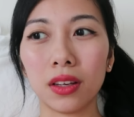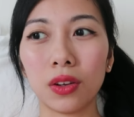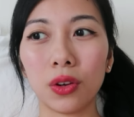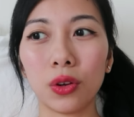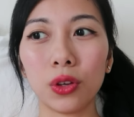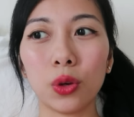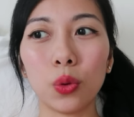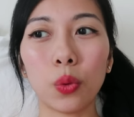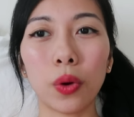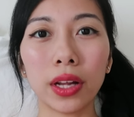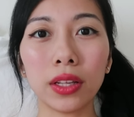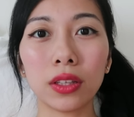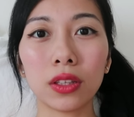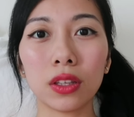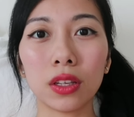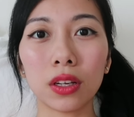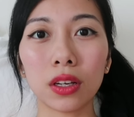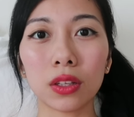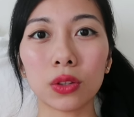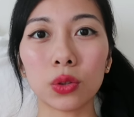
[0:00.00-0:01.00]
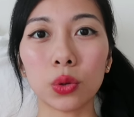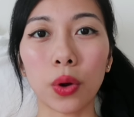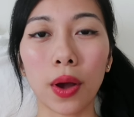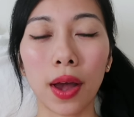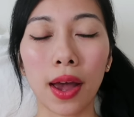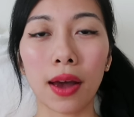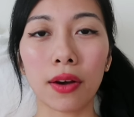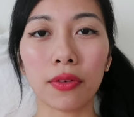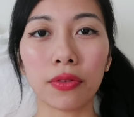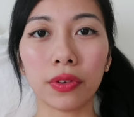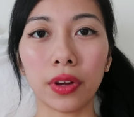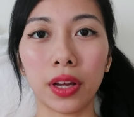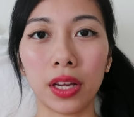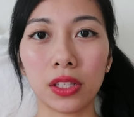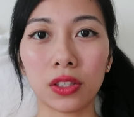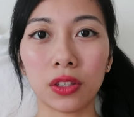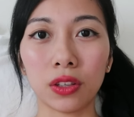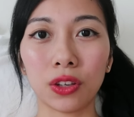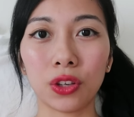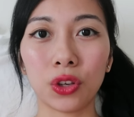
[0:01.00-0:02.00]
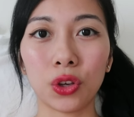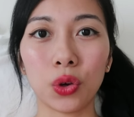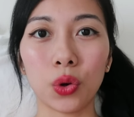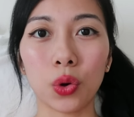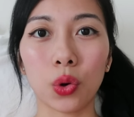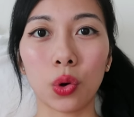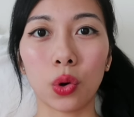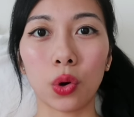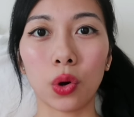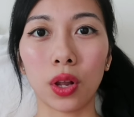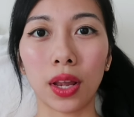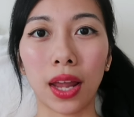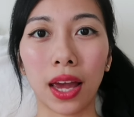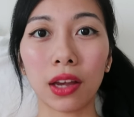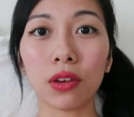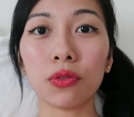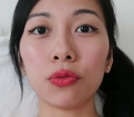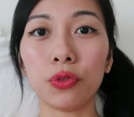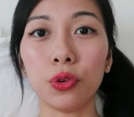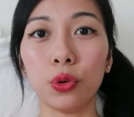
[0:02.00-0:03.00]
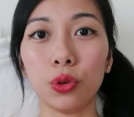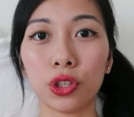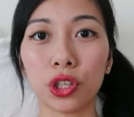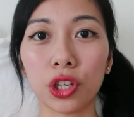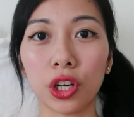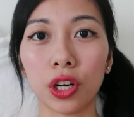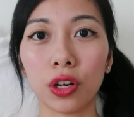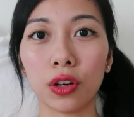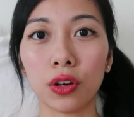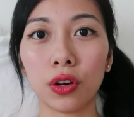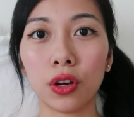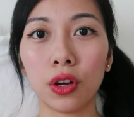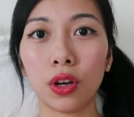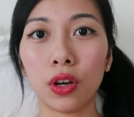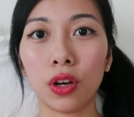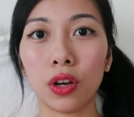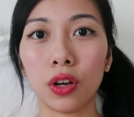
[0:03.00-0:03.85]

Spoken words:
you know, you want to have a secure like future